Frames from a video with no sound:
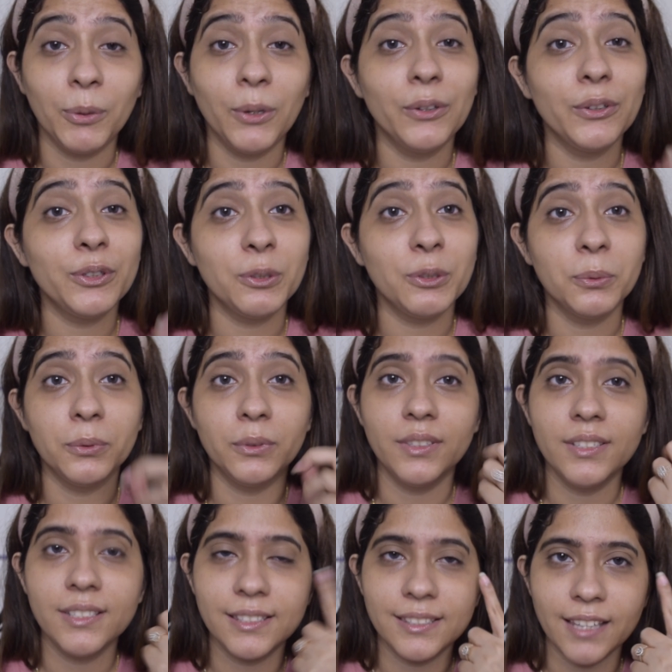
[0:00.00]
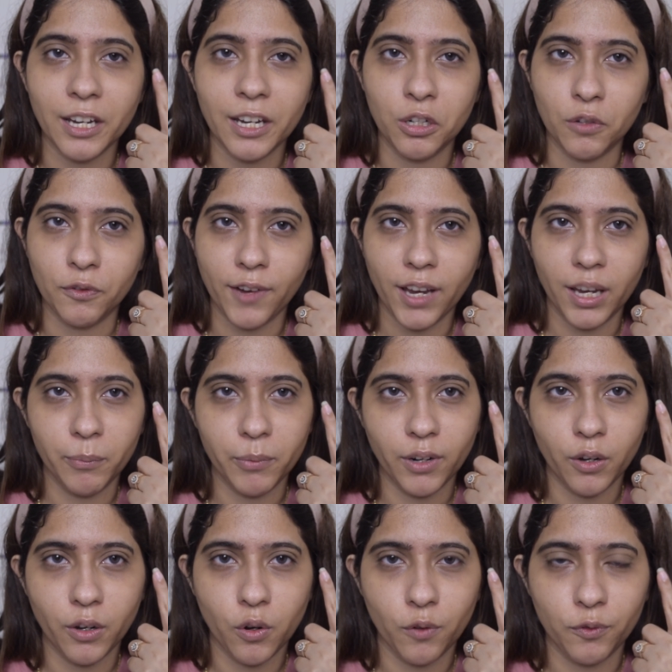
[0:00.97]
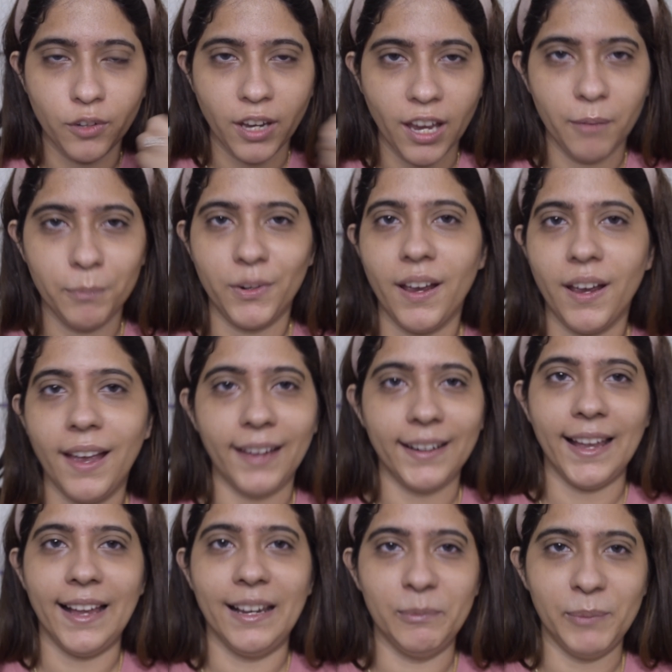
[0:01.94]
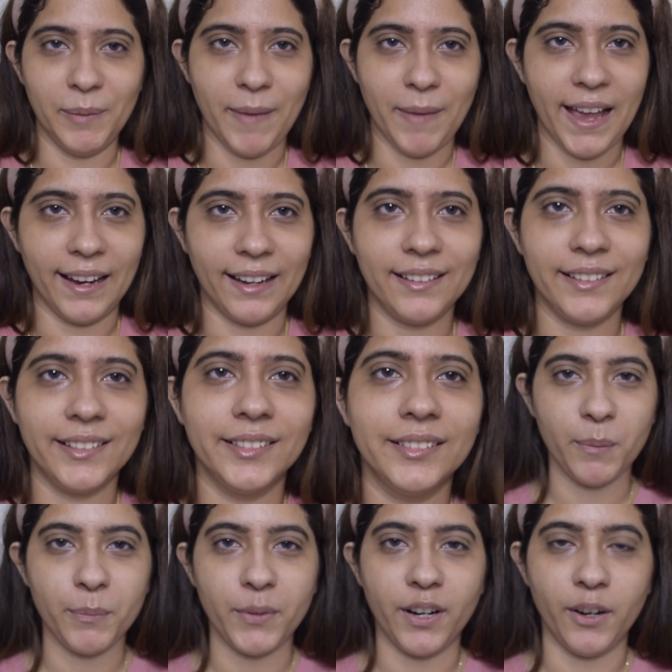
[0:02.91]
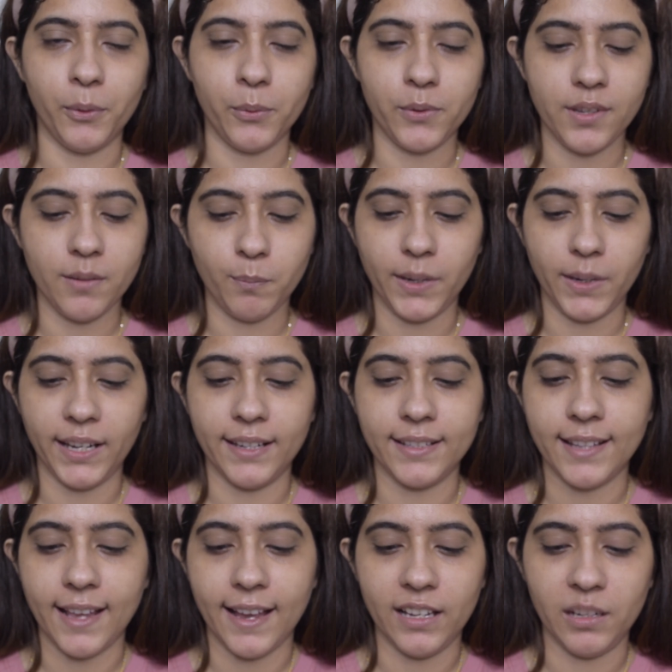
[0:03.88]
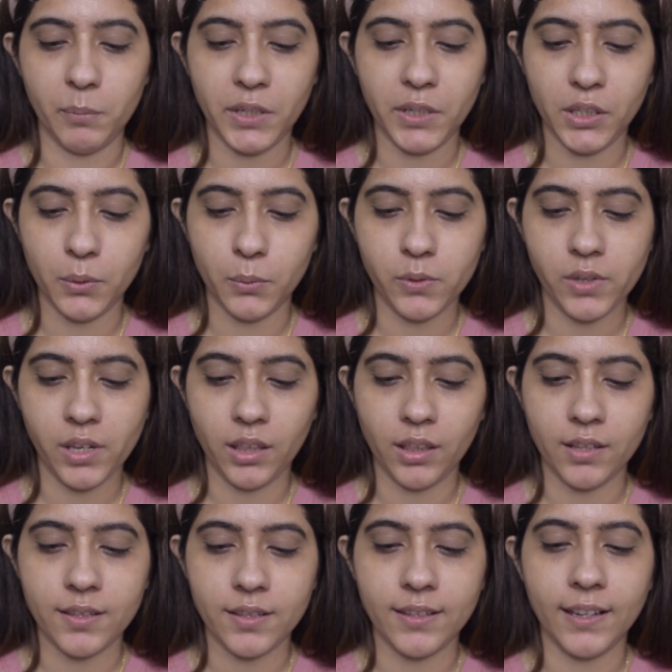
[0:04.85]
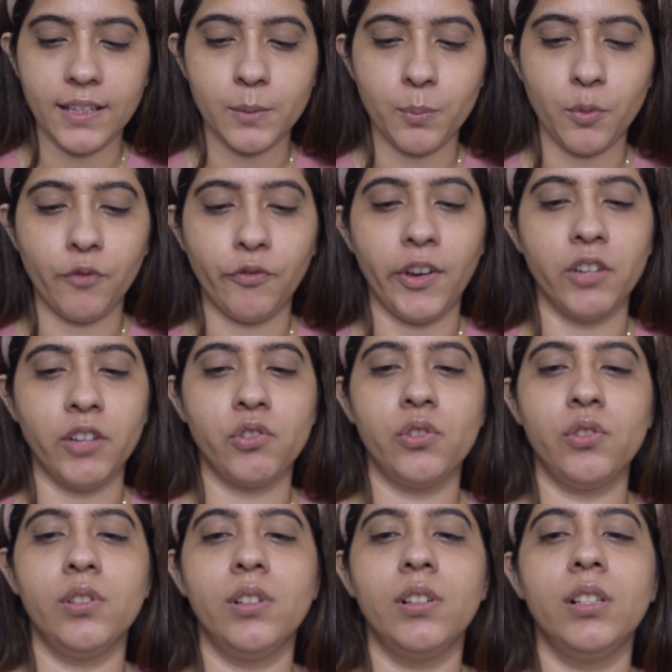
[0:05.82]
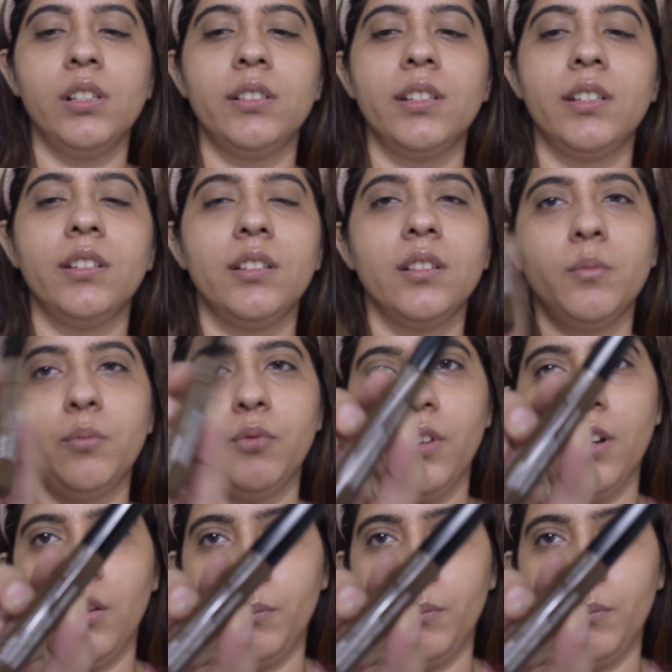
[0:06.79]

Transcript: Gonna do this side of eyebrow off camera and I'll be back. Brows in place, I'll be using this NYX Professional Tinted Brow